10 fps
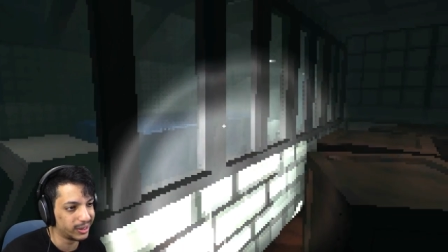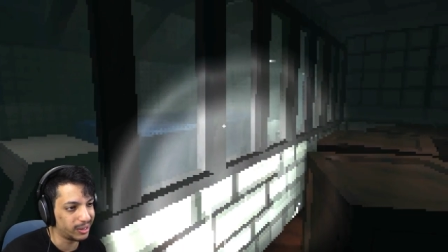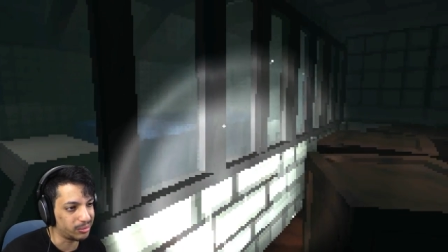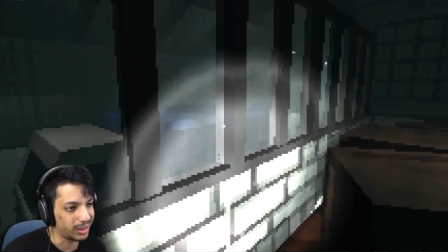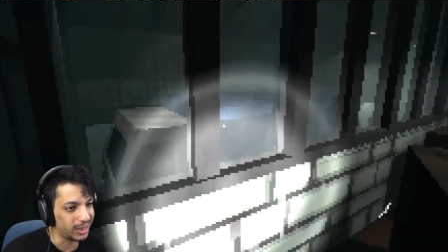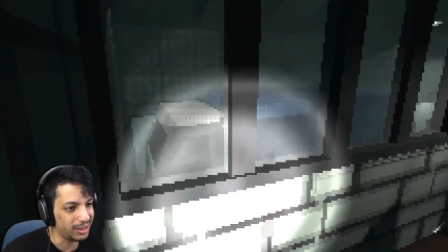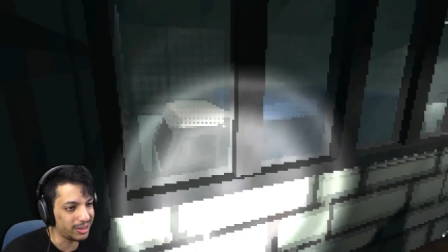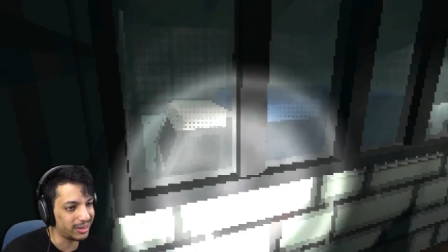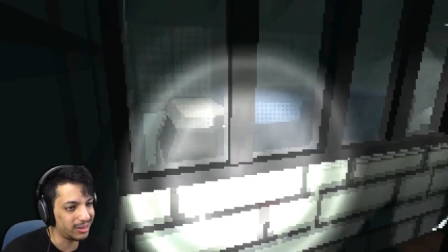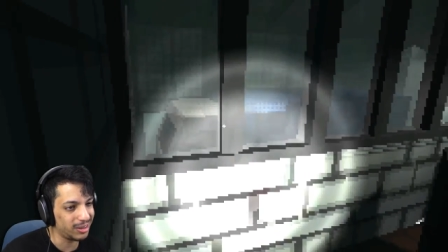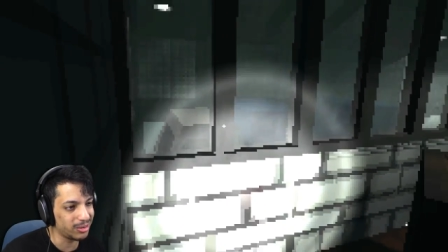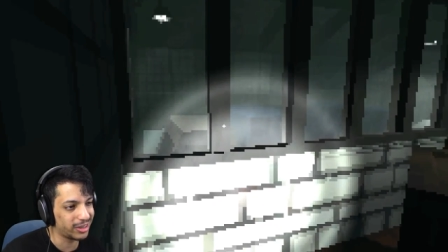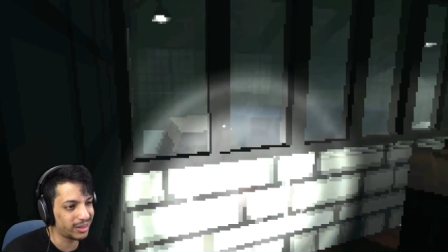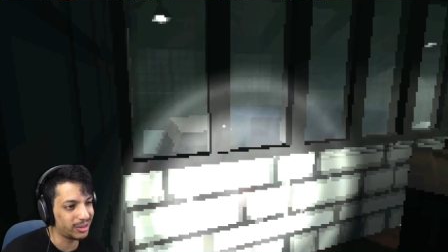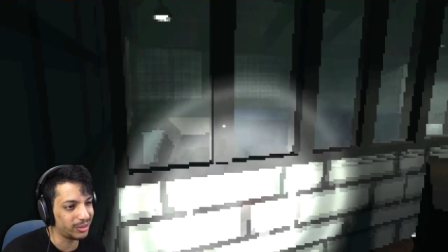Oh my god, look at this. It's so
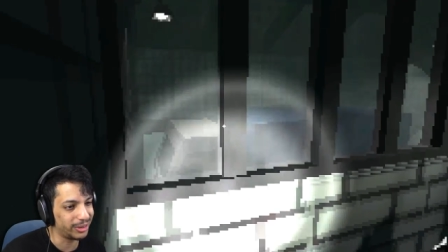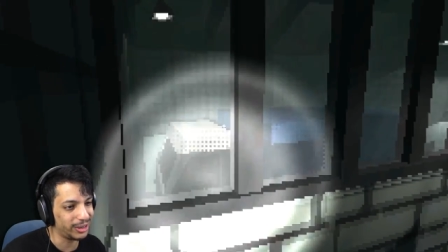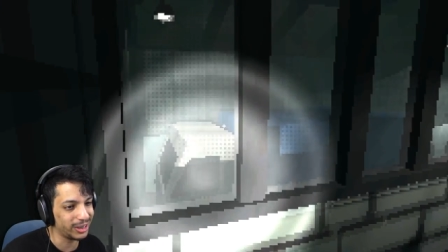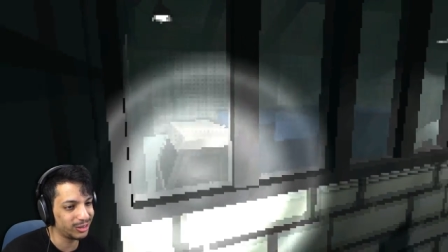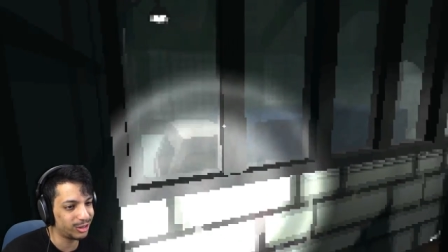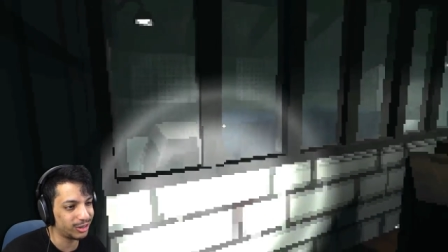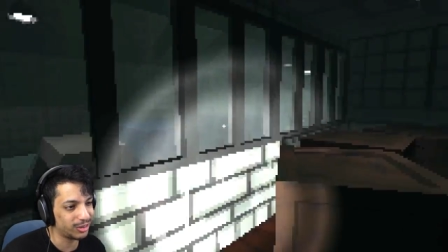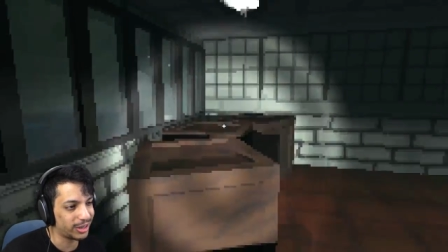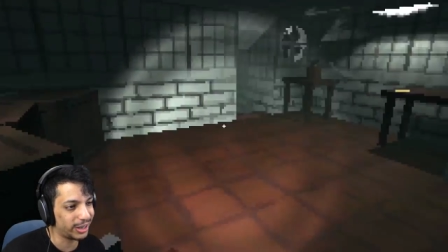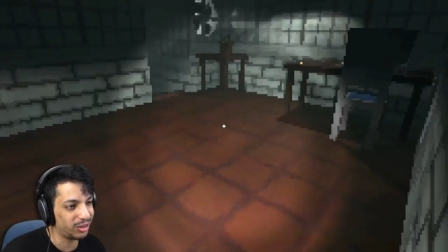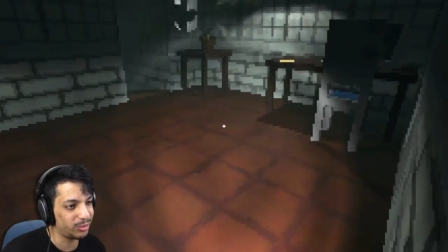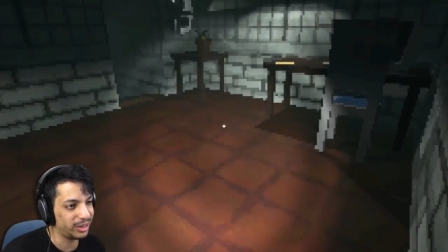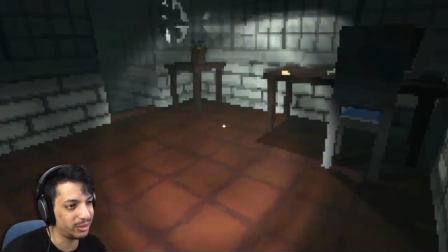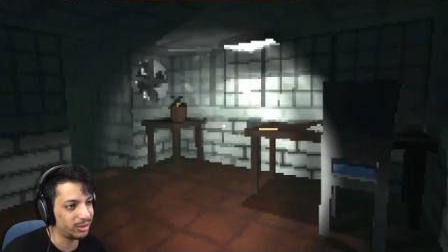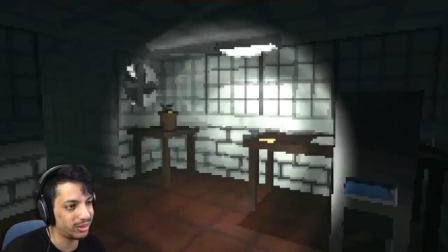cool. You can just look out of the
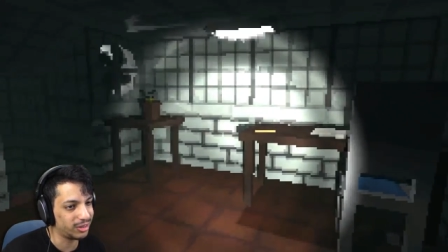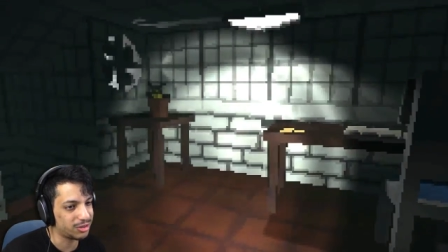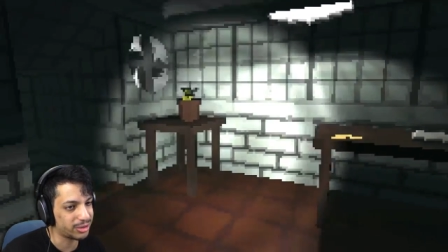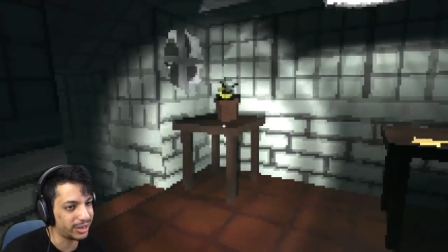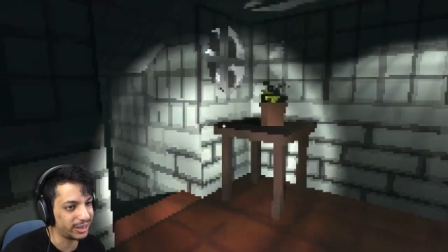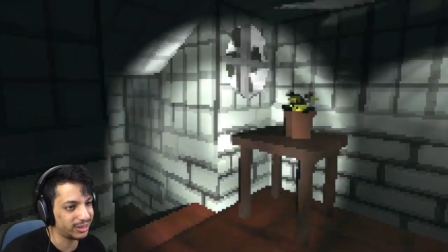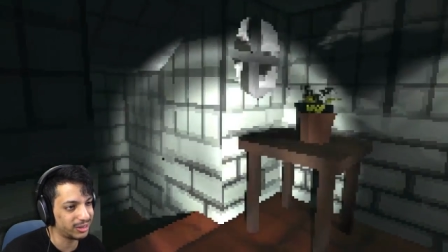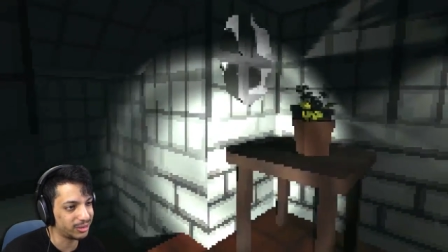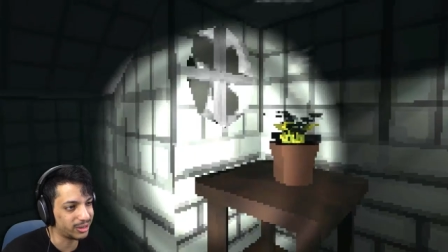window, see the tray. It's so